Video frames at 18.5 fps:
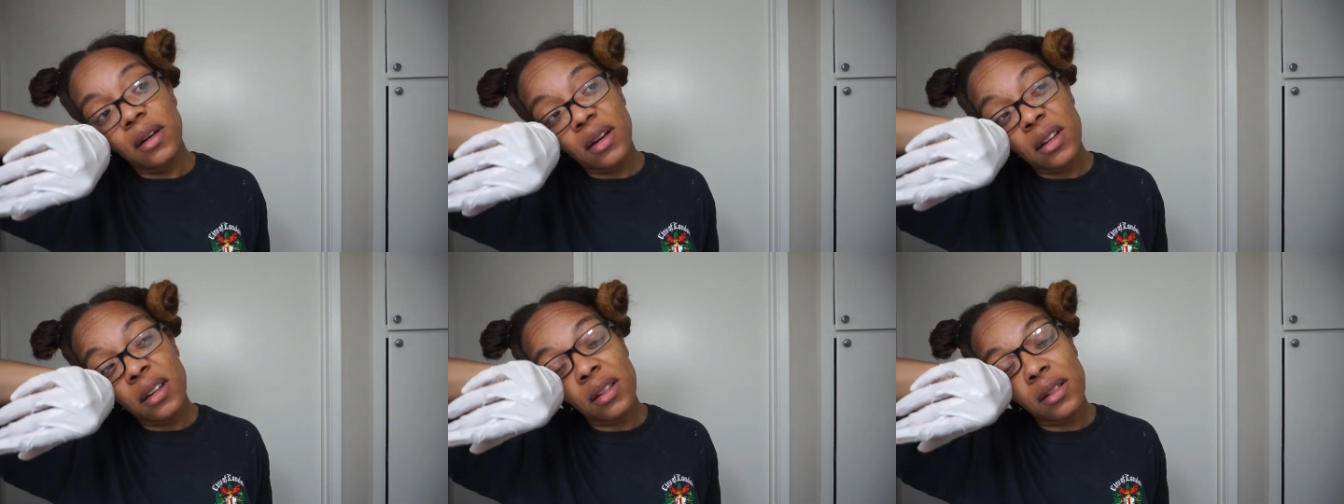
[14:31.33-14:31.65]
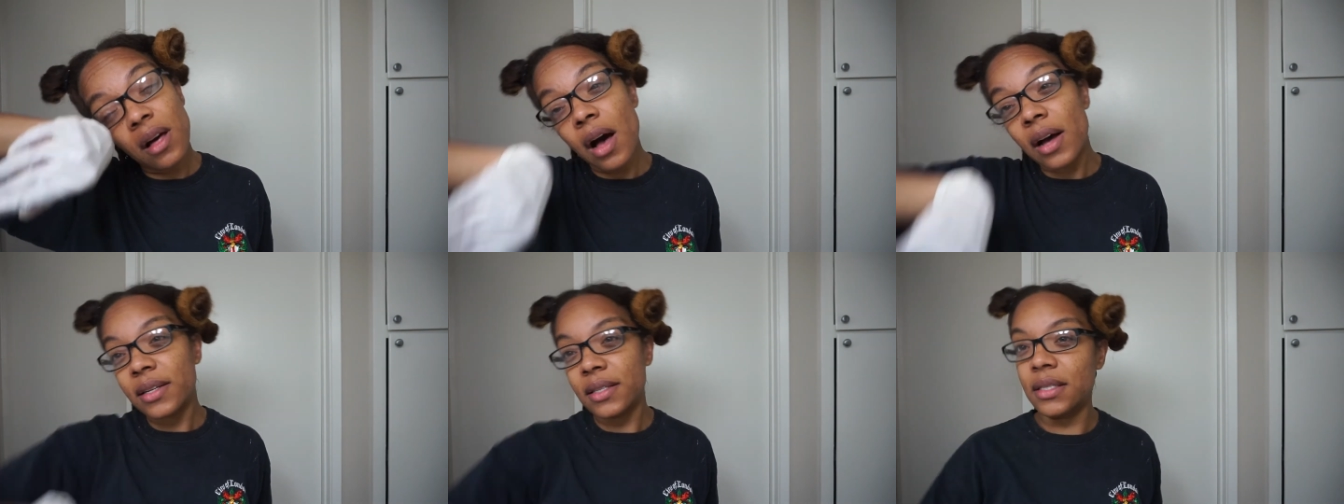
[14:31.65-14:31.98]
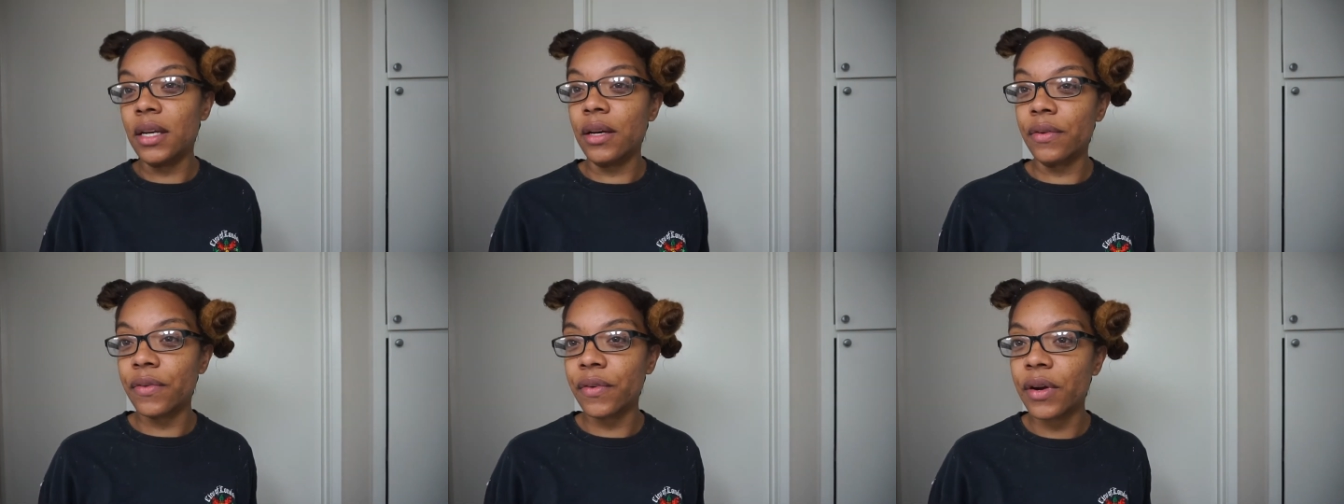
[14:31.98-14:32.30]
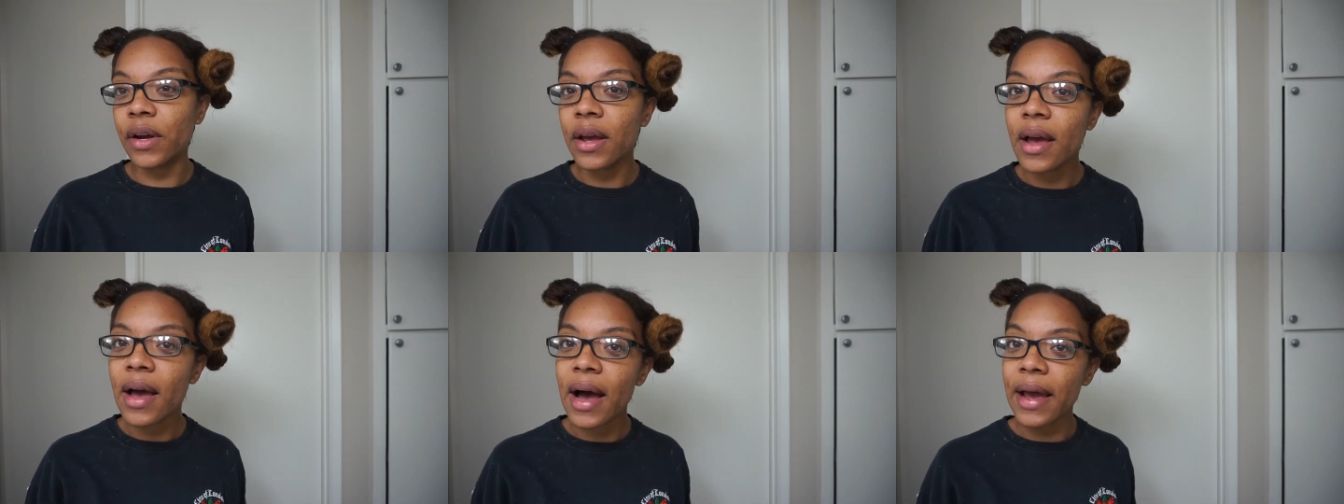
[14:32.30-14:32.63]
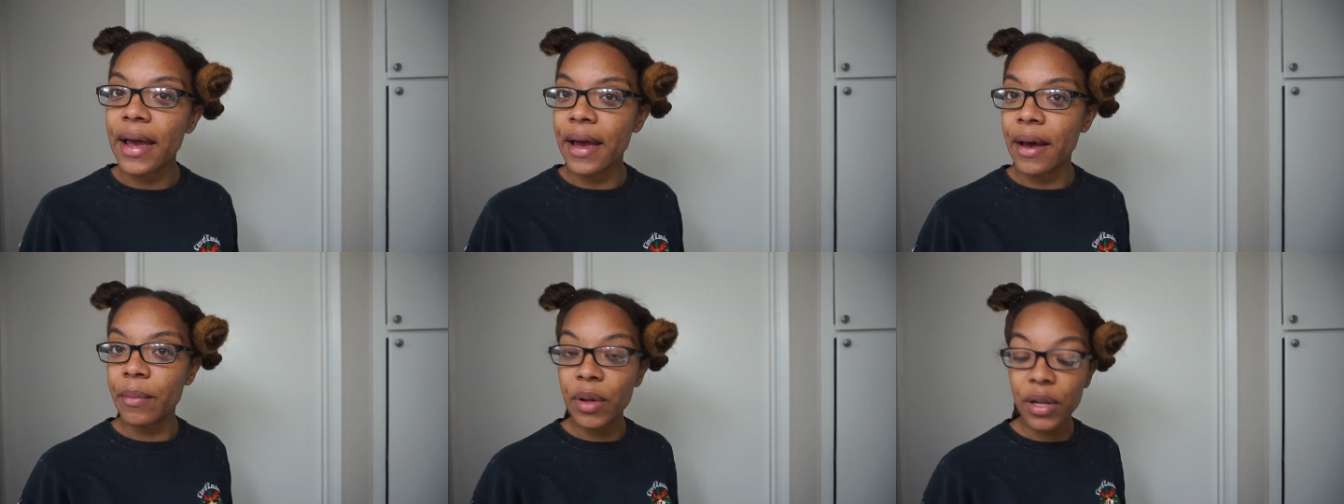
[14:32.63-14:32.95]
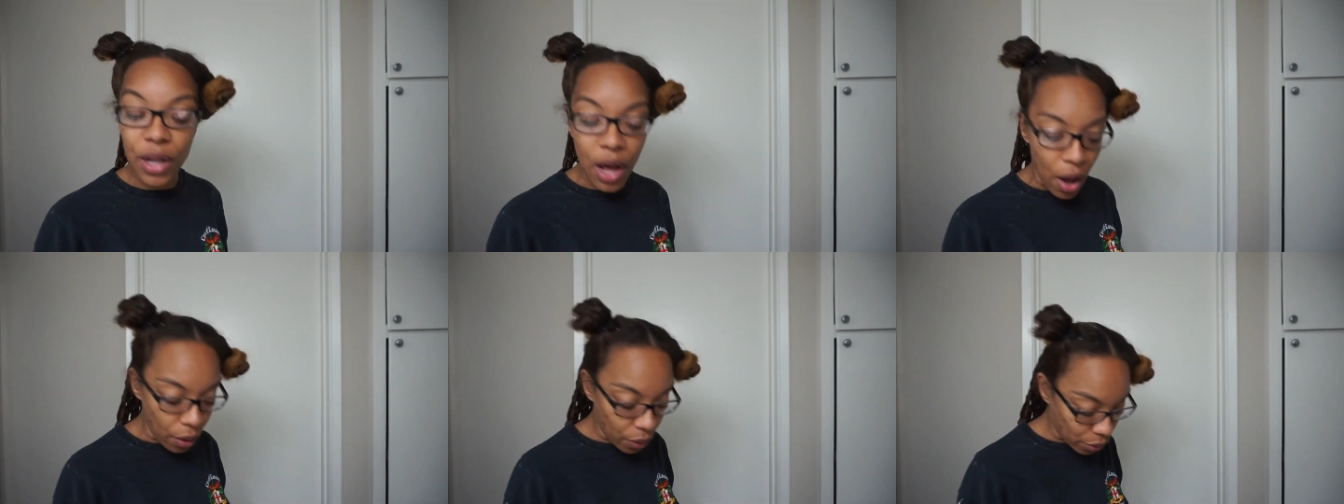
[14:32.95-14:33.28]
a lot different. I am a
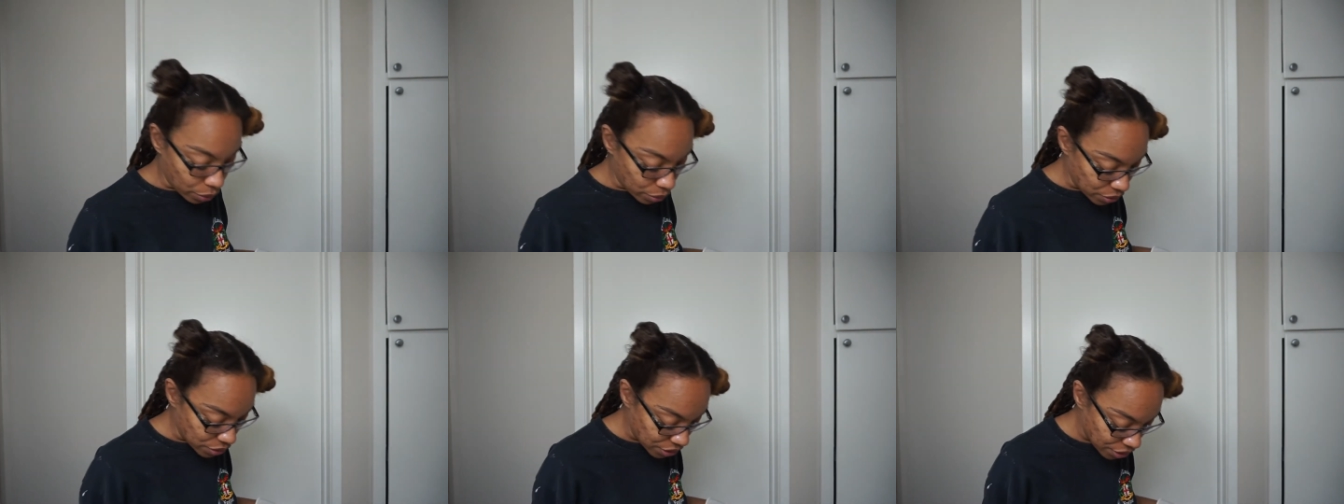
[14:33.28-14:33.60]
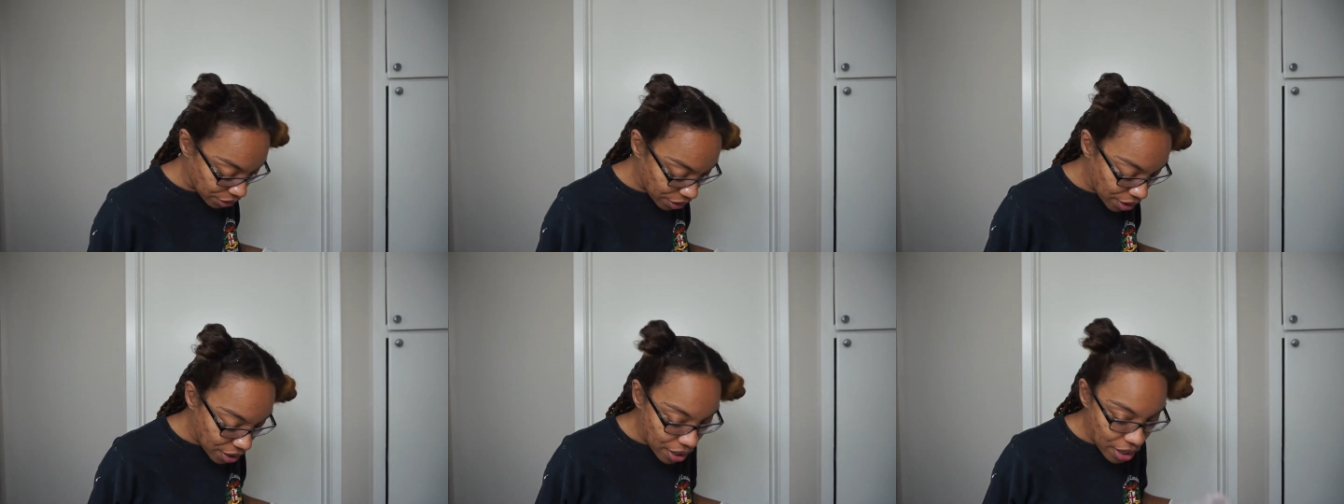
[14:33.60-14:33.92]
lot older.